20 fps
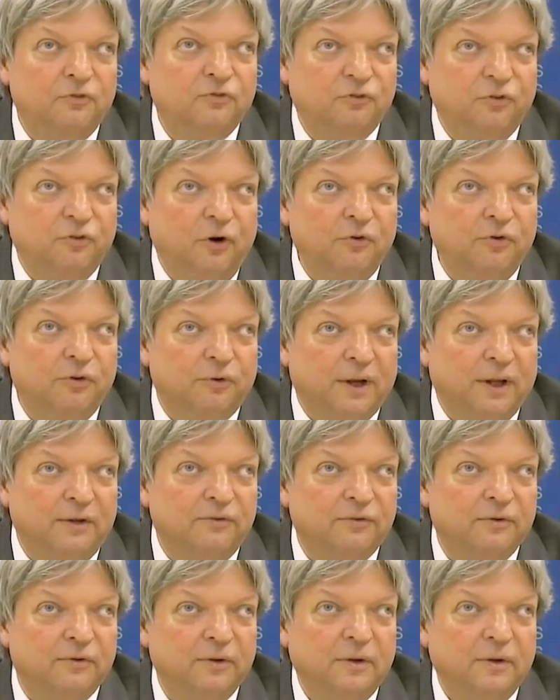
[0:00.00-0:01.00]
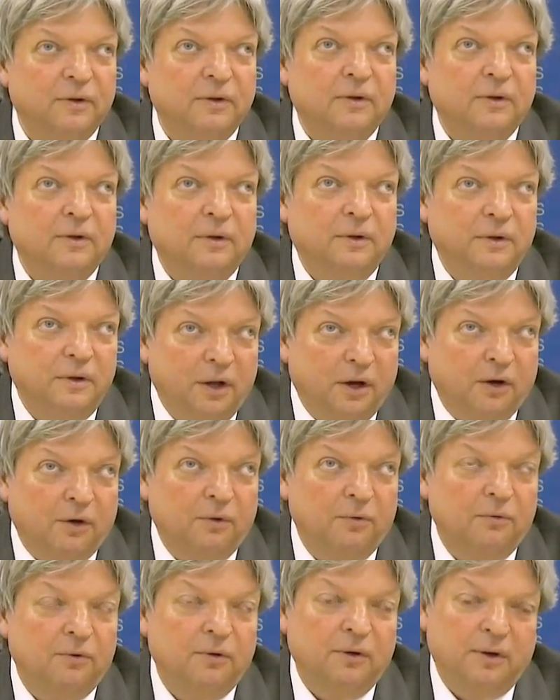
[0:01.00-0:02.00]
a stroke unit.
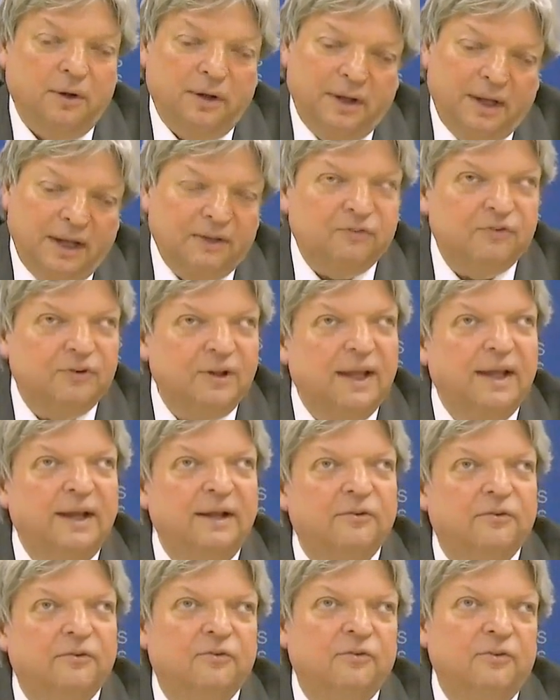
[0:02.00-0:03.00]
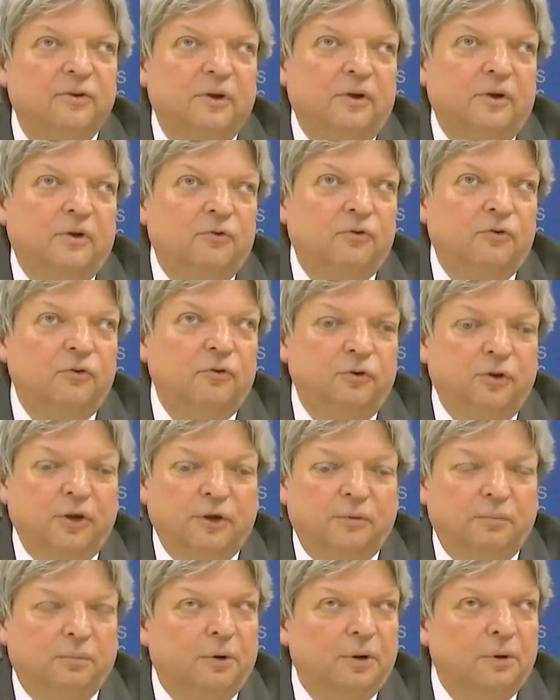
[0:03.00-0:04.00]
No, it's linked
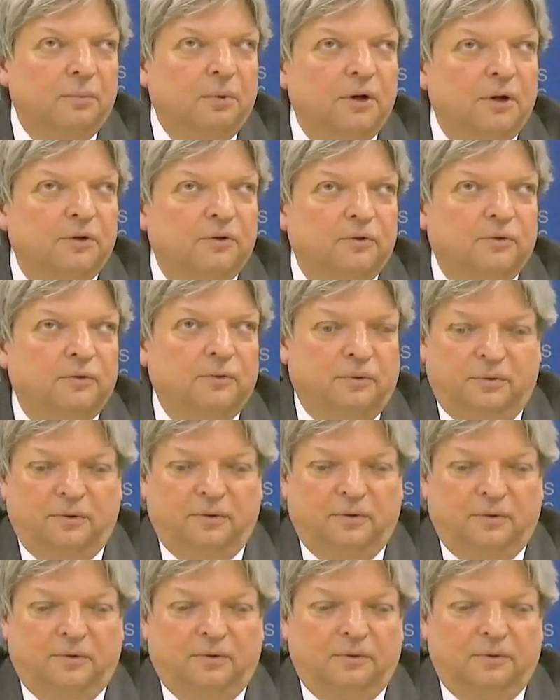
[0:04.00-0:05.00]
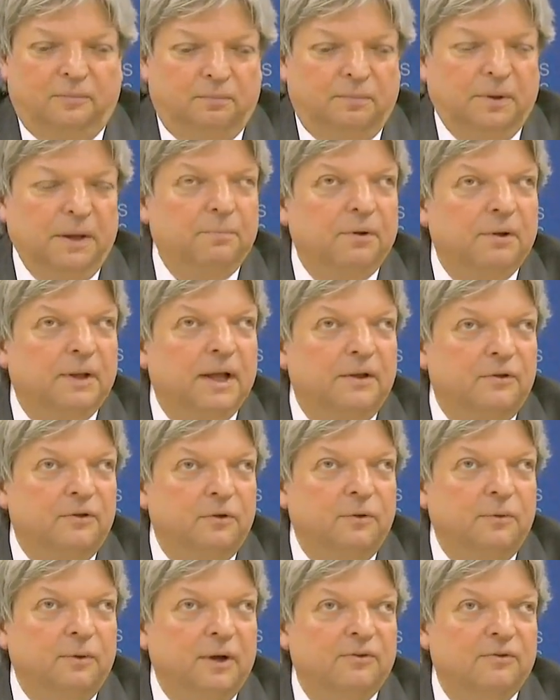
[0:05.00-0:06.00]
to what people can
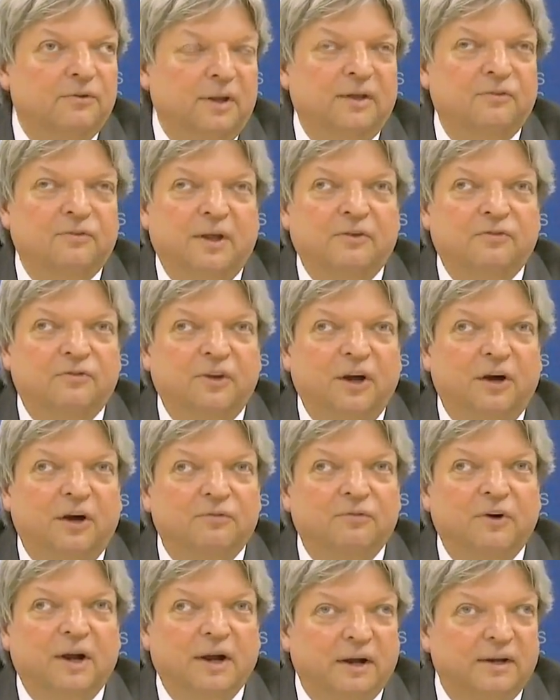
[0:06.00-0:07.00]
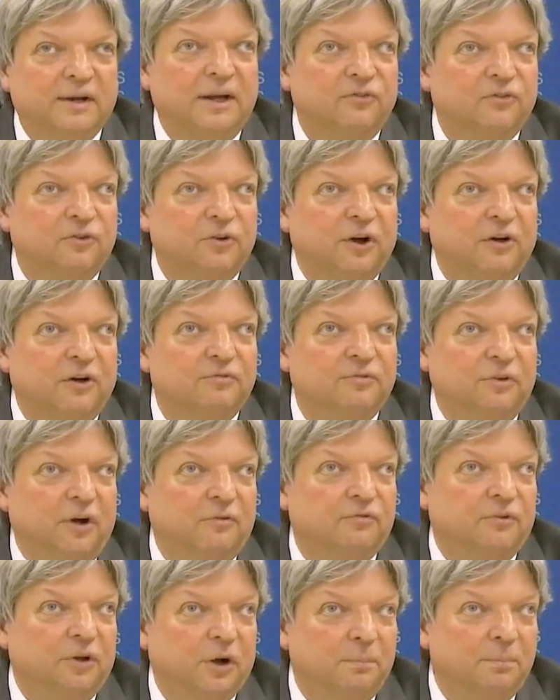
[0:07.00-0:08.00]
do as self-recognition
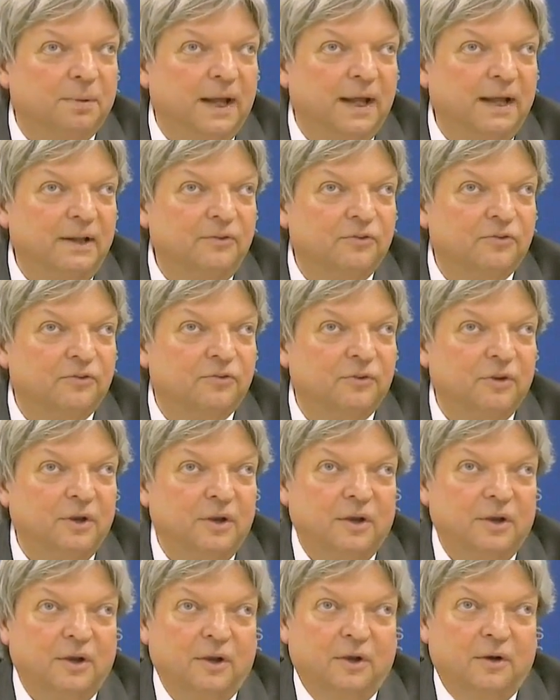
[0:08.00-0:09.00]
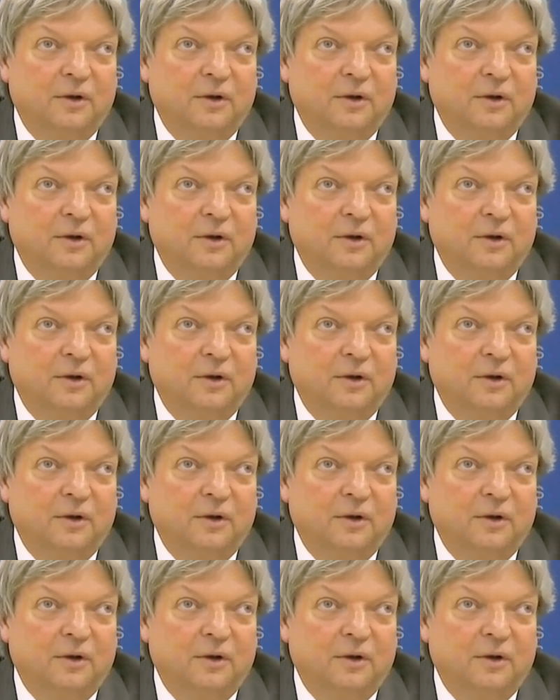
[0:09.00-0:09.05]
of the complaints,